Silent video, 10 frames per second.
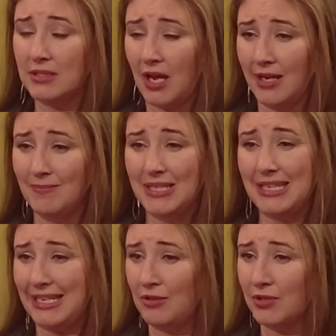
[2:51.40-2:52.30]
in time
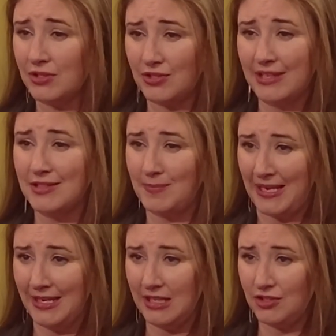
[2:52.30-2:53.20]
in English and
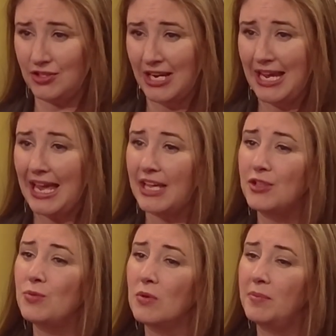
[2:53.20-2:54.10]
Spanish,
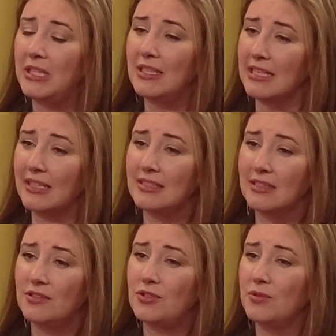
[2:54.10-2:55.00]
and you will be
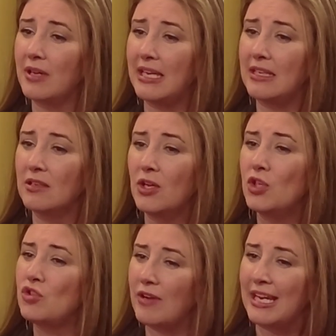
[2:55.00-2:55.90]
connected to a
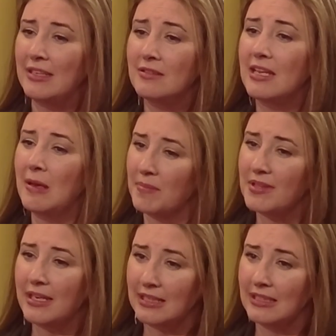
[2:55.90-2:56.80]
trained,
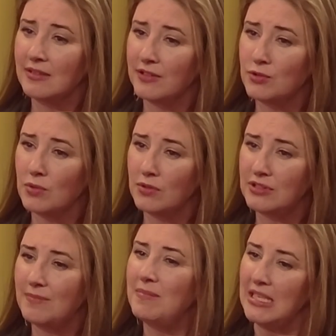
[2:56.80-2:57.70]
empathetic individual
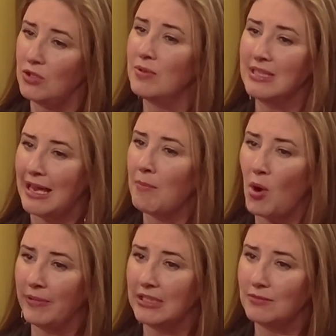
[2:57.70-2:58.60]
to meet you in that
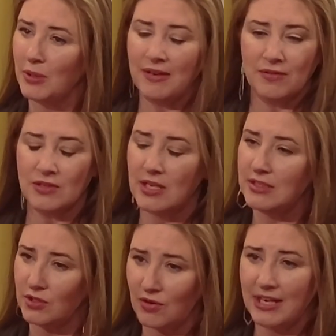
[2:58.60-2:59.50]
moment. Whatever
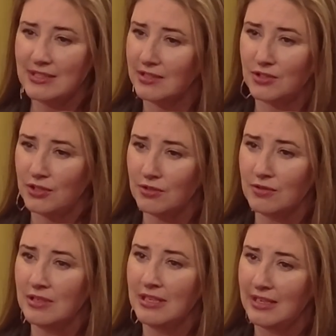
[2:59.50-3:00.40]
is a crisis to
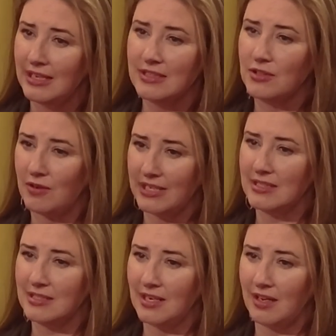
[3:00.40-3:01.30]
you is a
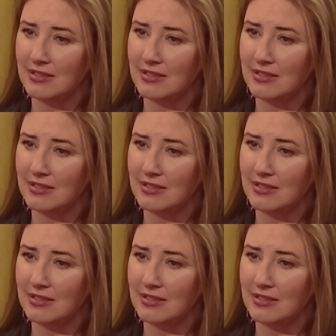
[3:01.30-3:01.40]
crisis to